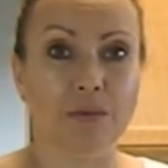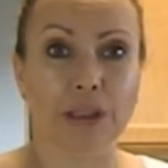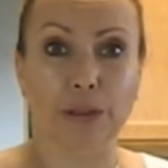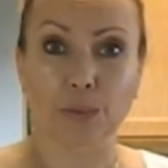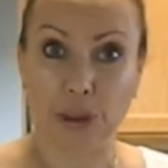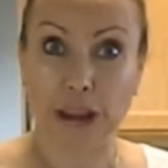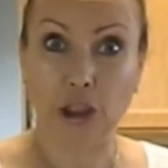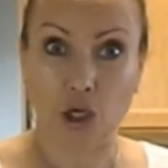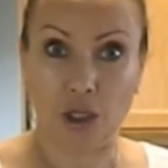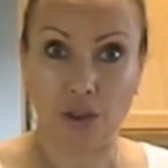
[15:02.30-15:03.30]
really, really
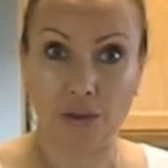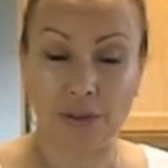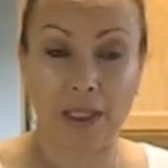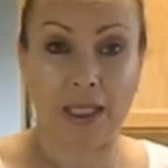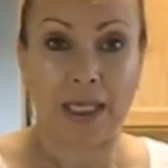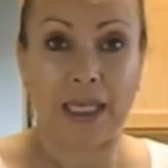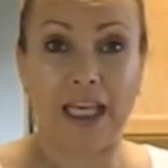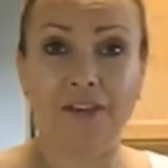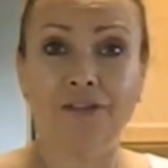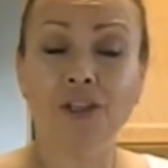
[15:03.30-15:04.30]
long.
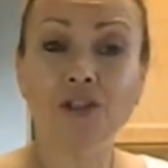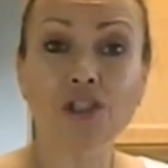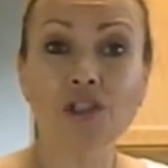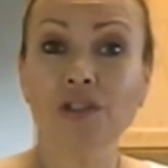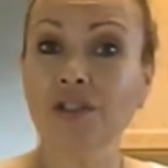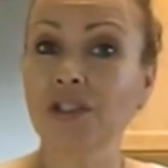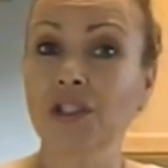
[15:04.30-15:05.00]
If you choose to